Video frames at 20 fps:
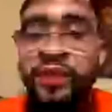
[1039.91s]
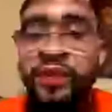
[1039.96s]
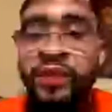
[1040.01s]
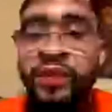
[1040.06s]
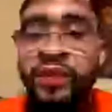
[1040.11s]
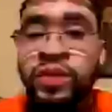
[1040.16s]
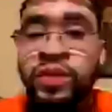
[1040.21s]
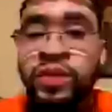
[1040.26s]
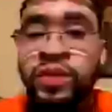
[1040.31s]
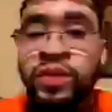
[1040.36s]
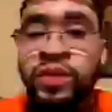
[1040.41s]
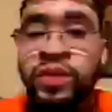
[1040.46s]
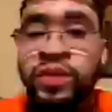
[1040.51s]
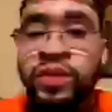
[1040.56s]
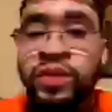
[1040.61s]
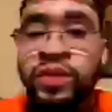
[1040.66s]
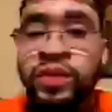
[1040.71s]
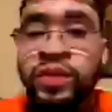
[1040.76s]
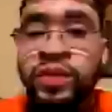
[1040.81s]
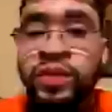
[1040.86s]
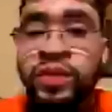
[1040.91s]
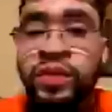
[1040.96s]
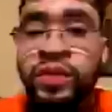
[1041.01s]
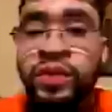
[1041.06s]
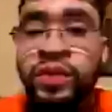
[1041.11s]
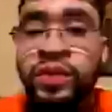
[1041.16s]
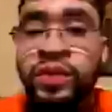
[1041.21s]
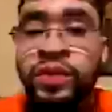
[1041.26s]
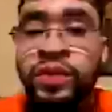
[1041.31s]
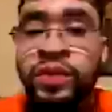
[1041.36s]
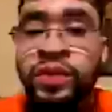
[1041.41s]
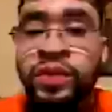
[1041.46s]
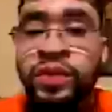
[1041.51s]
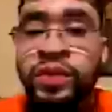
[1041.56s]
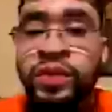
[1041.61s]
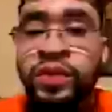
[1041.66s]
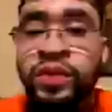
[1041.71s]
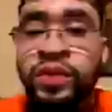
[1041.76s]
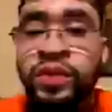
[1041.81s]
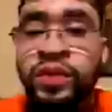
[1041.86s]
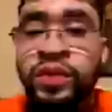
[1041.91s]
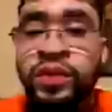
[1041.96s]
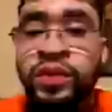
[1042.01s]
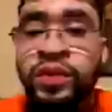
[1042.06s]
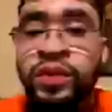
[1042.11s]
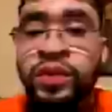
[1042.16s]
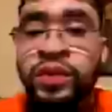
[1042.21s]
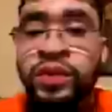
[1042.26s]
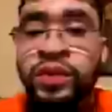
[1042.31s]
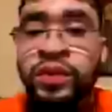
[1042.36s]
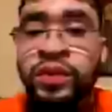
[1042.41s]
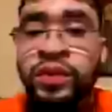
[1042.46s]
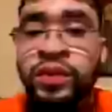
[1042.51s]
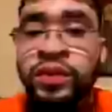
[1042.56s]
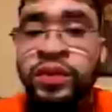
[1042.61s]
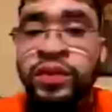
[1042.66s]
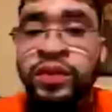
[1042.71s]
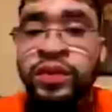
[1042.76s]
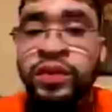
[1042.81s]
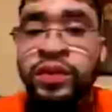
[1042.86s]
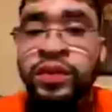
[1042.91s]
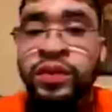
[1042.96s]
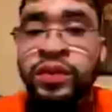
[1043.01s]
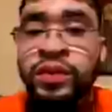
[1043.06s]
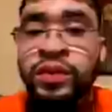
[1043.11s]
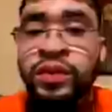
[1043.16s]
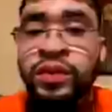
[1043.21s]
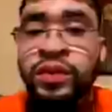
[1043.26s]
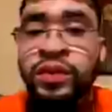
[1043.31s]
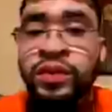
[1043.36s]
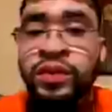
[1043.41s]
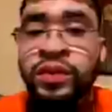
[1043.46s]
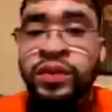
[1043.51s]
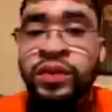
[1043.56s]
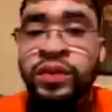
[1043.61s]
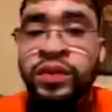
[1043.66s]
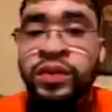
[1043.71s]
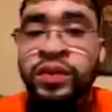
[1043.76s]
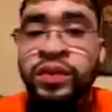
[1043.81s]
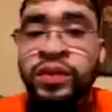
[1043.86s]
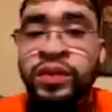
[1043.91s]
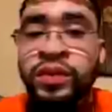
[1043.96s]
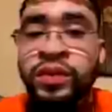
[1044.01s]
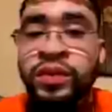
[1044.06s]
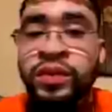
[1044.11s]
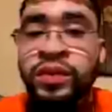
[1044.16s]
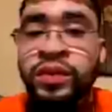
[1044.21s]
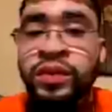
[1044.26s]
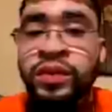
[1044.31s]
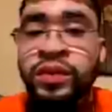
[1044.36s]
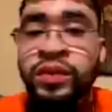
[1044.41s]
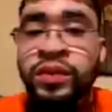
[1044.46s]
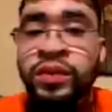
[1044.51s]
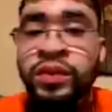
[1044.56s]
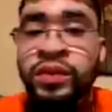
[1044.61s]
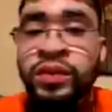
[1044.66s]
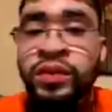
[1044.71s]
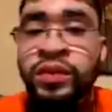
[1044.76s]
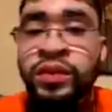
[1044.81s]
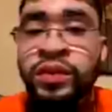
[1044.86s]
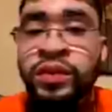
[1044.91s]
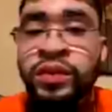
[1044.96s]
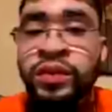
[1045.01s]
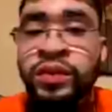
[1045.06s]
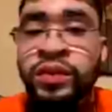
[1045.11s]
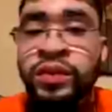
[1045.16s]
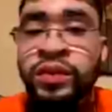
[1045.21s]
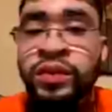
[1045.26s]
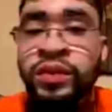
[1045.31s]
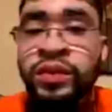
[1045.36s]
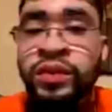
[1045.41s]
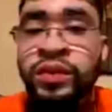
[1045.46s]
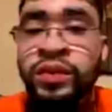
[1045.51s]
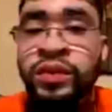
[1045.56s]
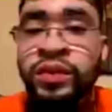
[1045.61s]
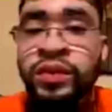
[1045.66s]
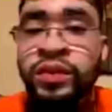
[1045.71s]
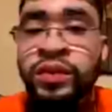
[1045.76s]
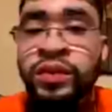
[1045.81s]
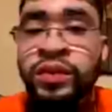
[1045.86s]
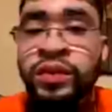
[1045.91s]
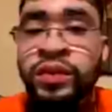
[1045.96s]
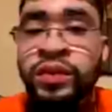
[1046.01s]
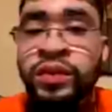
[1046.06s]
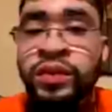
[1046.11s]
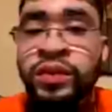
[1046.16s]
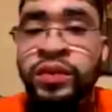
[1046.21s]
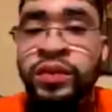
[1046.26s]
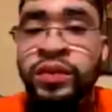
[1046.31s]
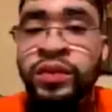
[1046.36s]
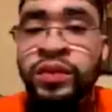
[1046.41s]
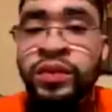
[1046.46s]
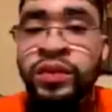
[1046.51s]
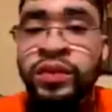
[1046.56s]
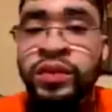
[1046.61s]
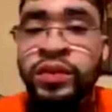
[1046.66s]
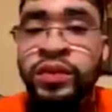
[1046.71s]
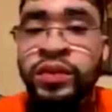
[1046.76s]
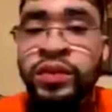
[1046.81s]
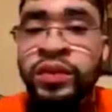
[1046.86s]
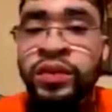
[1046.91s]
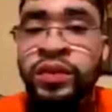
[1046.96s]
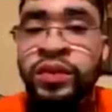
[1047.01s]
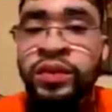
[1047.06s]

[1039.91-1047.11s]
(not speaking)